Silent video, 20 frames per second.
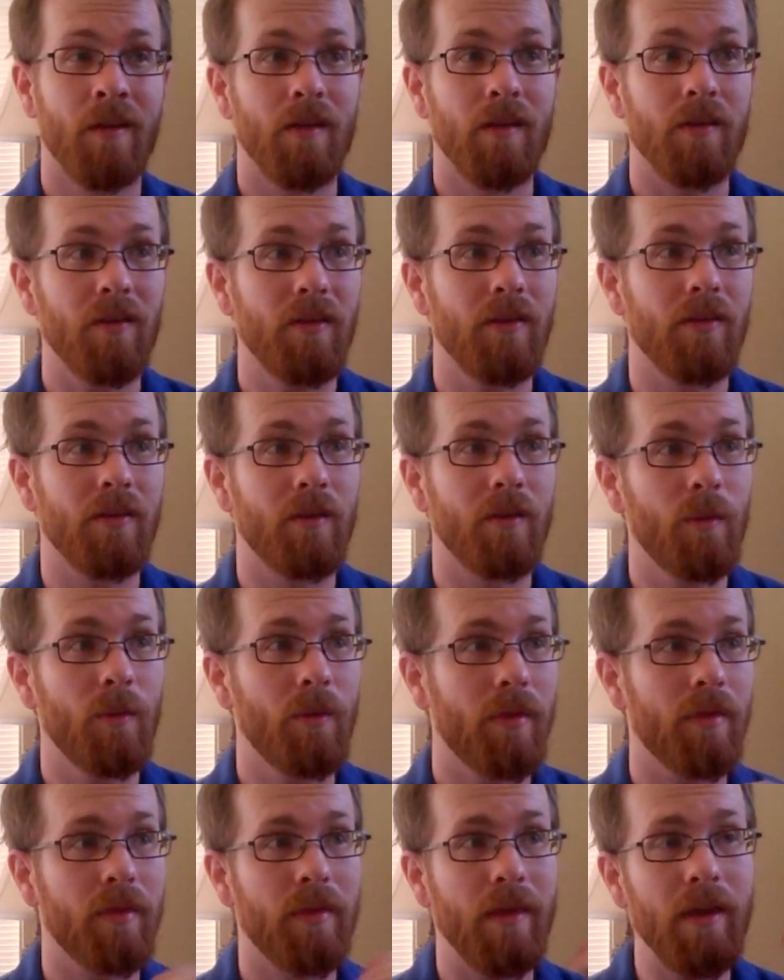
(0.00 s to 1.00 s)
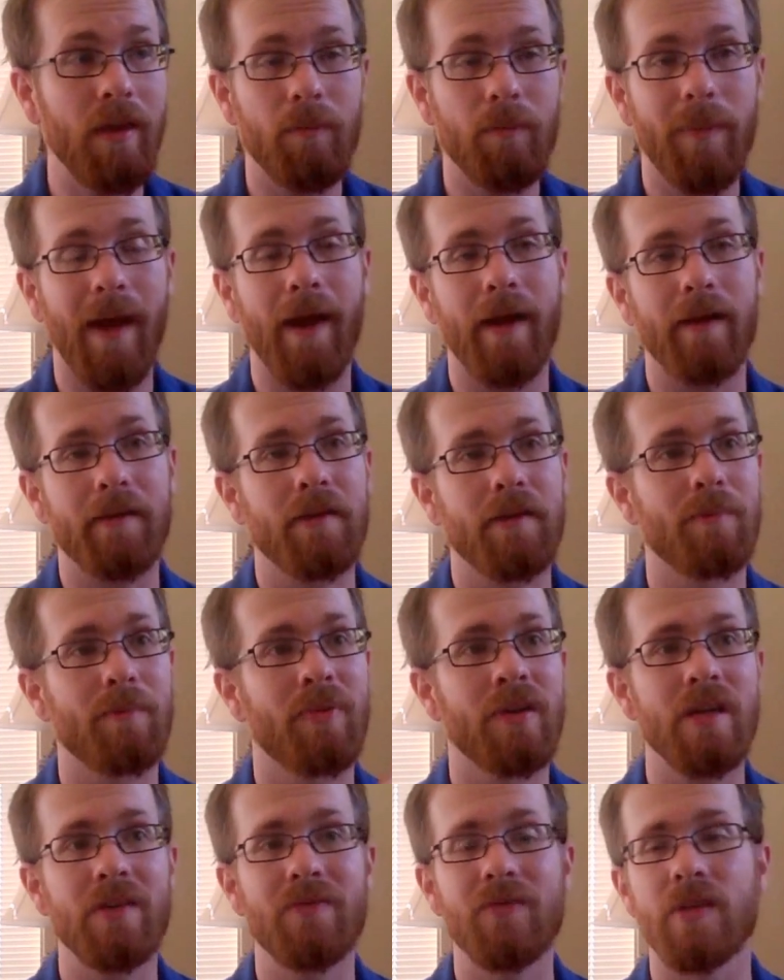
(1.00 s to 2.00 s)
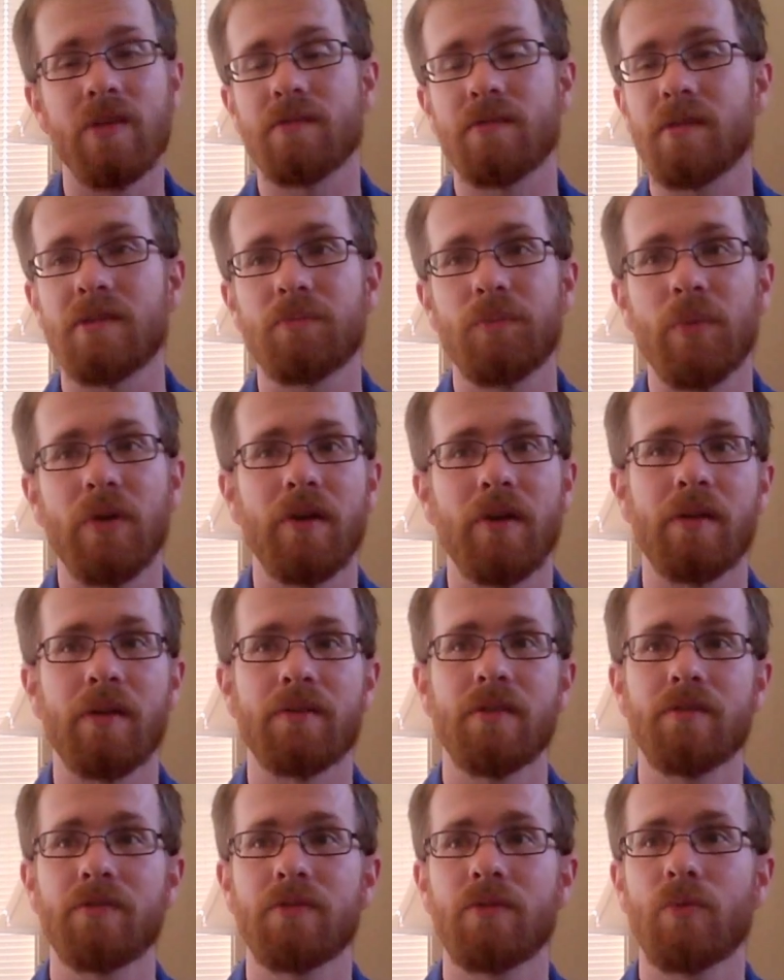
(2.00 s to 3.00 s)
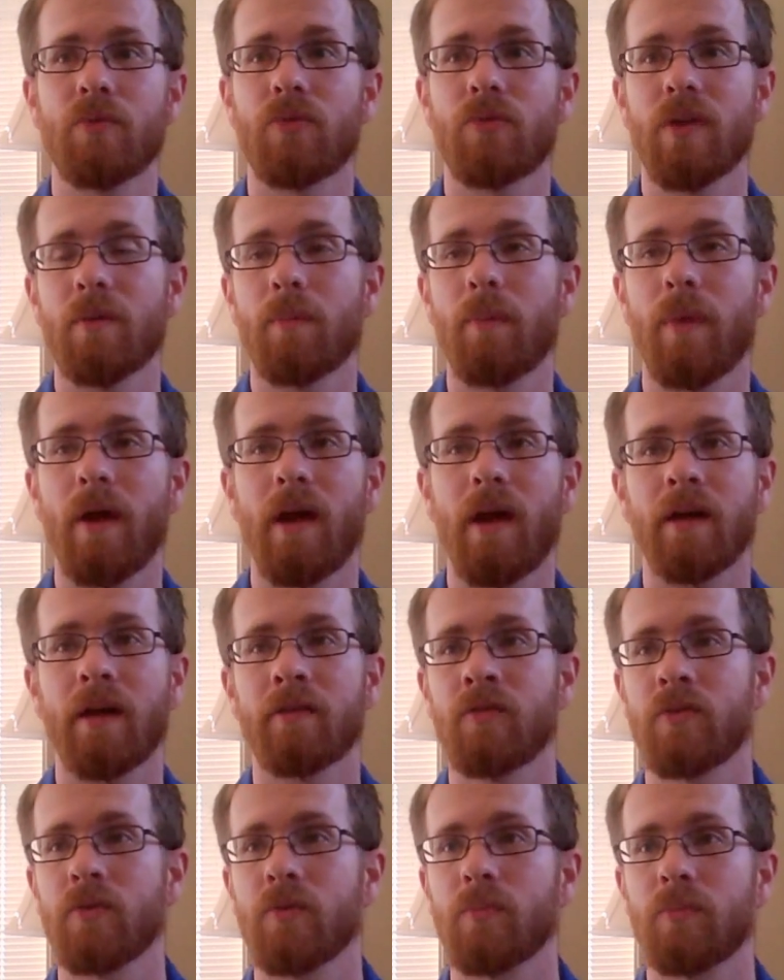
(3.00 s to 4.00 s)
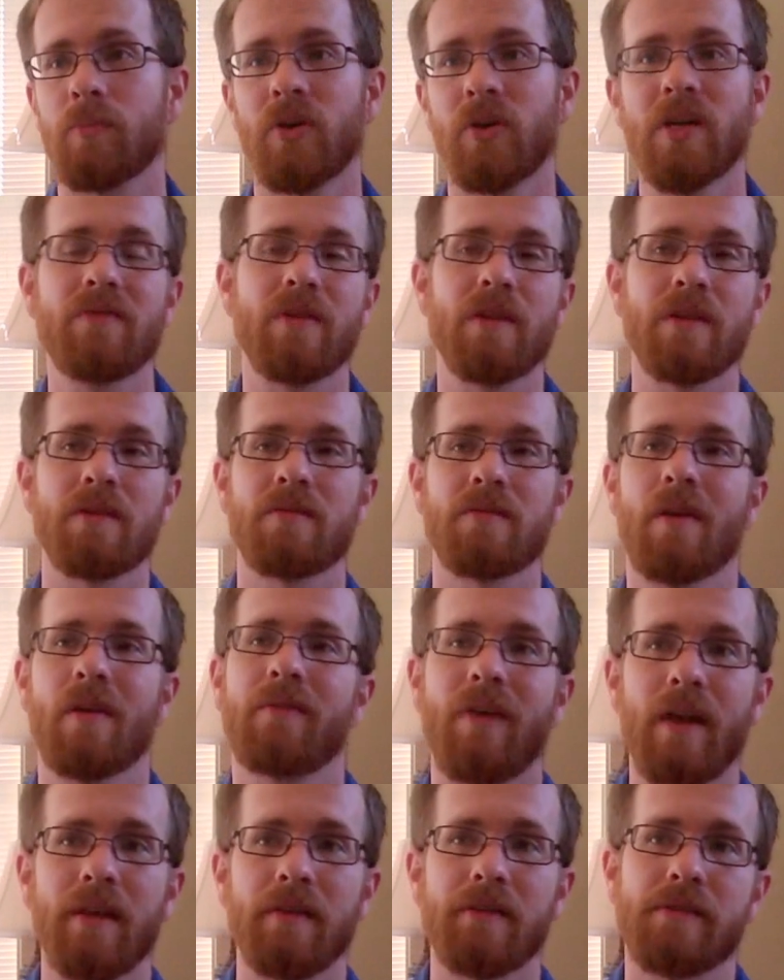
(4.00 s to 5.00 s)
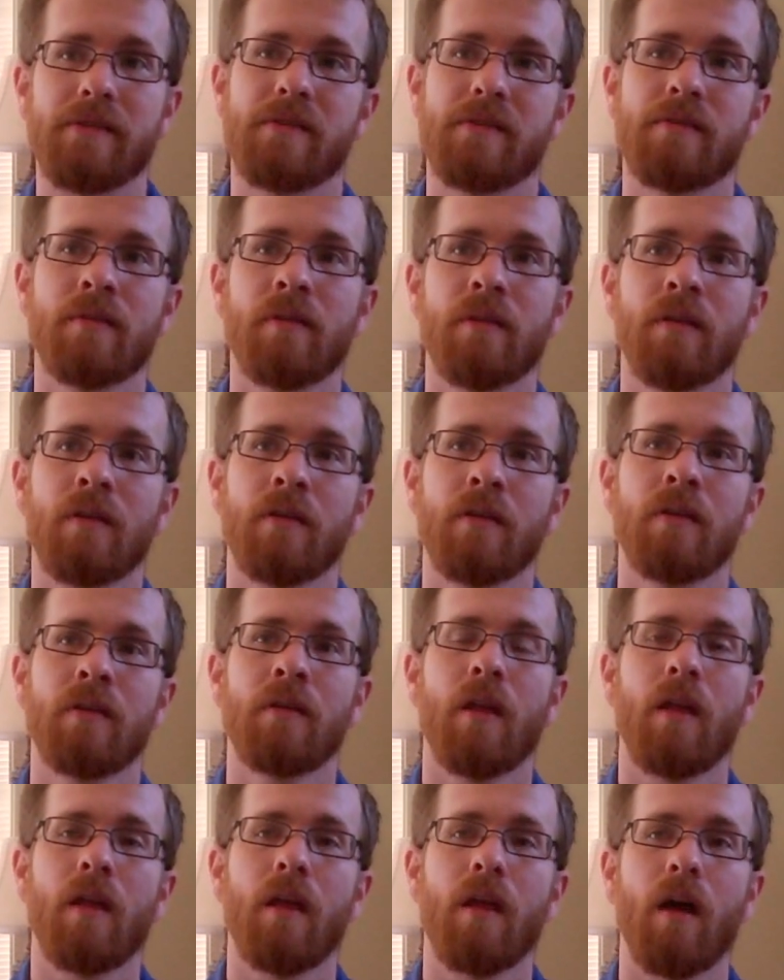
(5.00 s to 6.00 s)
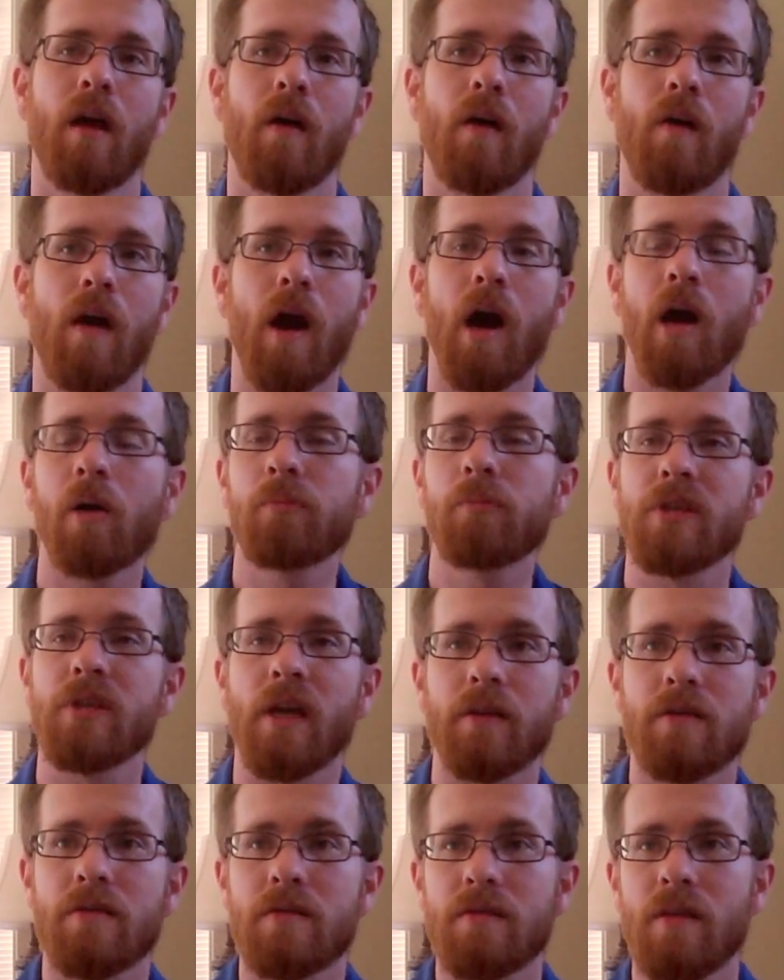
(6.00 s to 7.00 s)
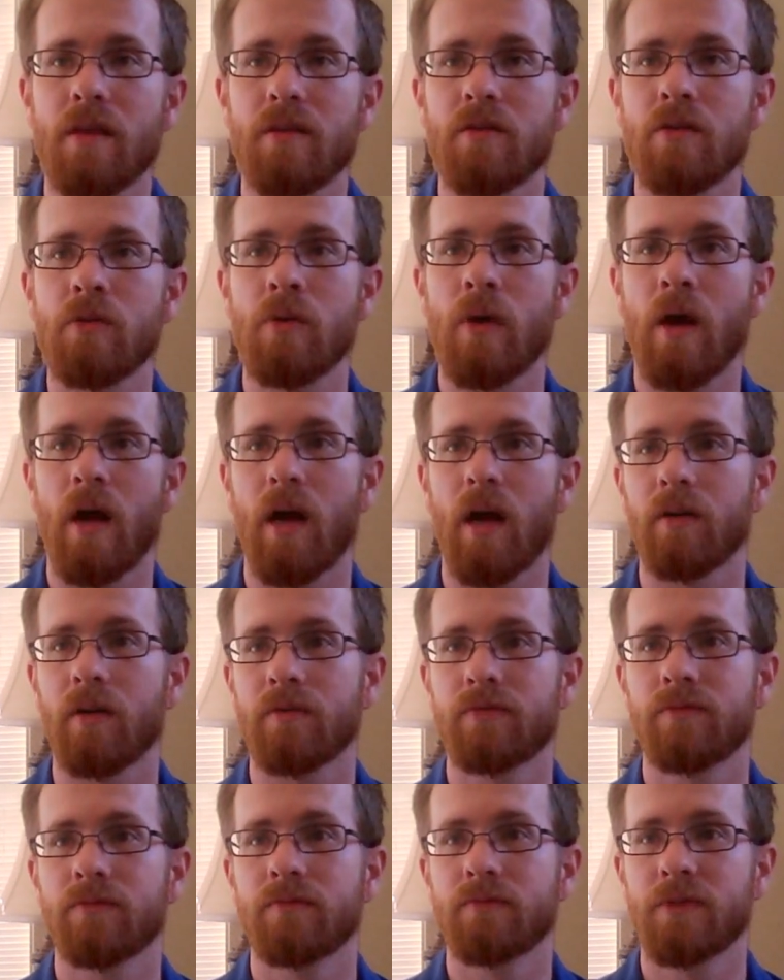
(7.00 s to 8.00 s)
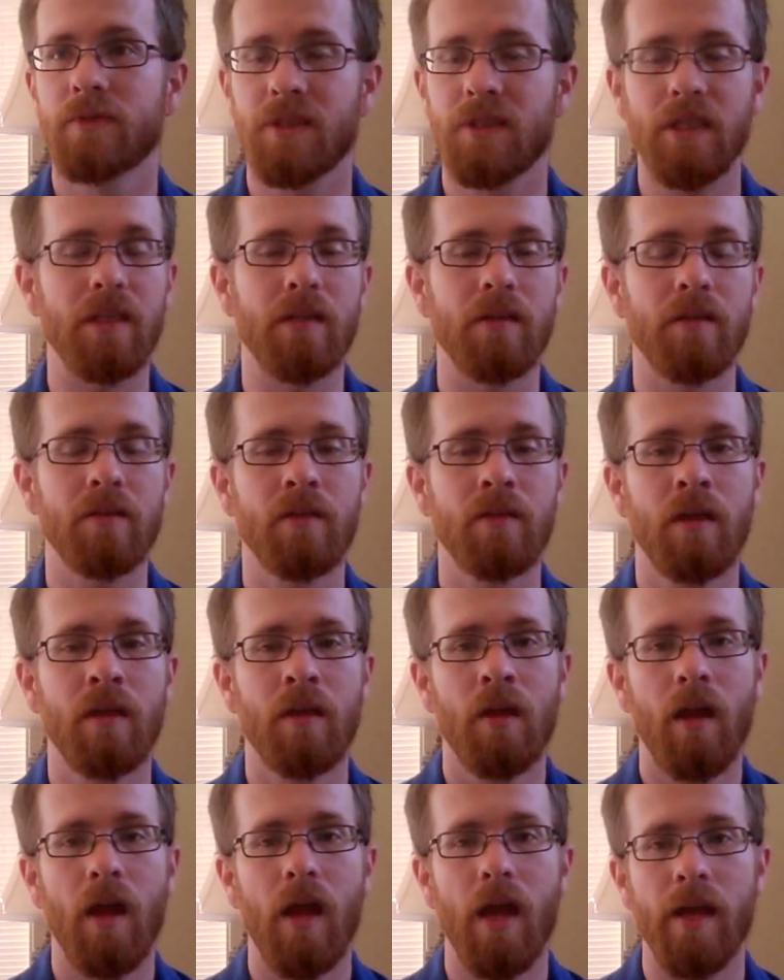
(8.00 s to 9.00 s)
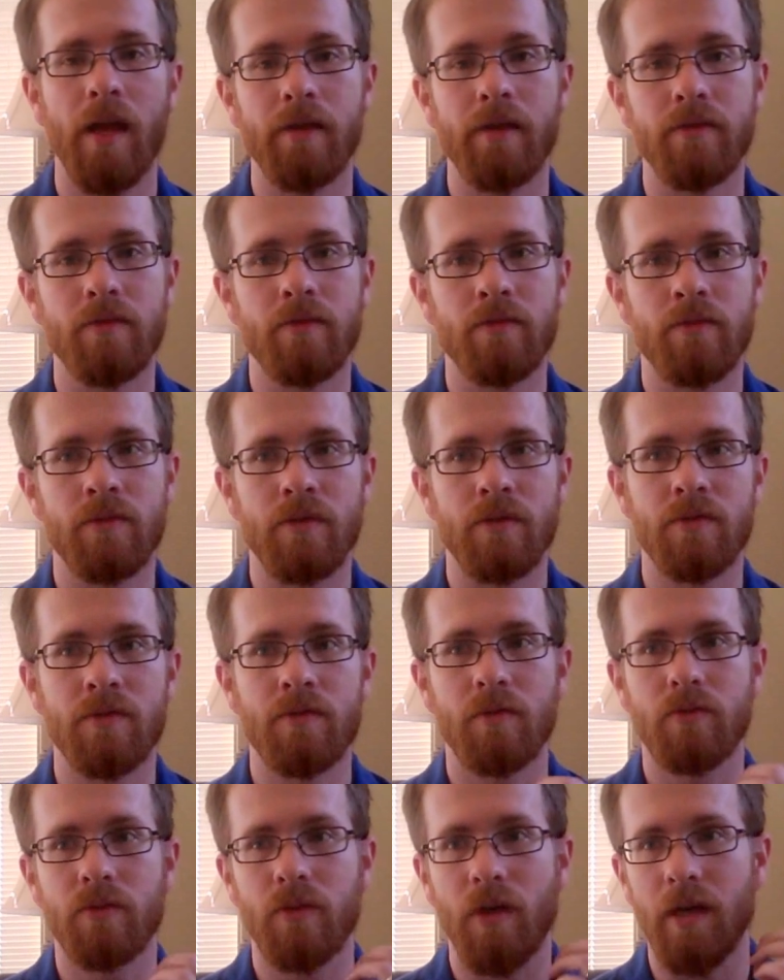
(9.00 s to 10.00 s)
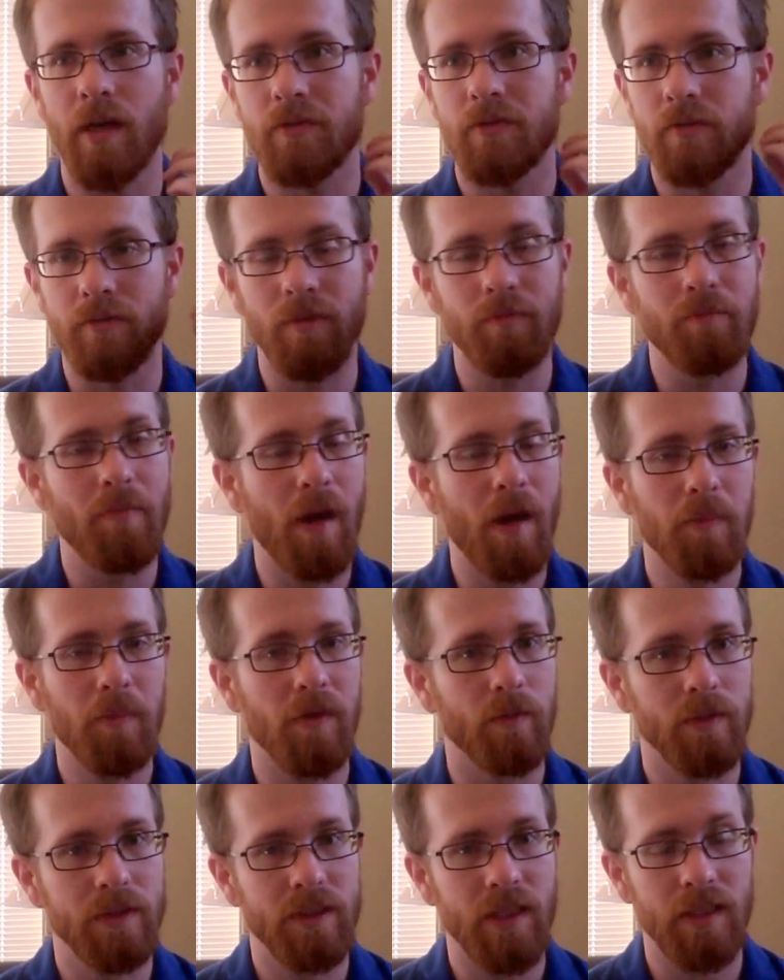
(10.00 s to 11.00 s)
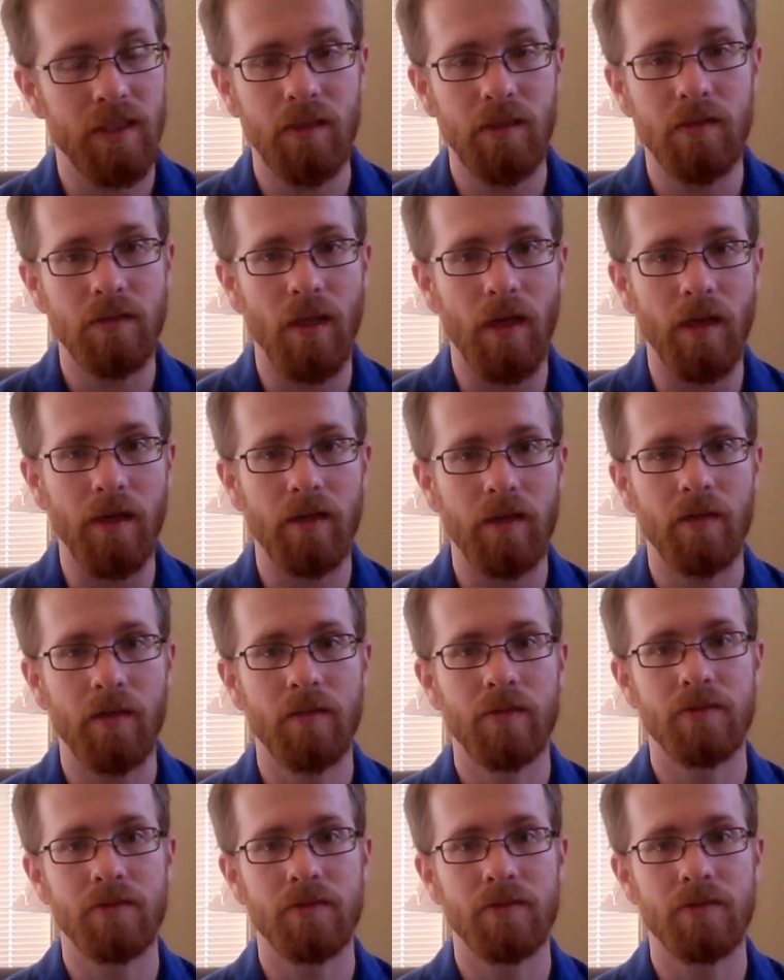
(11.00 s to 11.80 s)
you think back to previous experiences, you think back to previous events or objects that you have seen, and you just try to remember what they look like.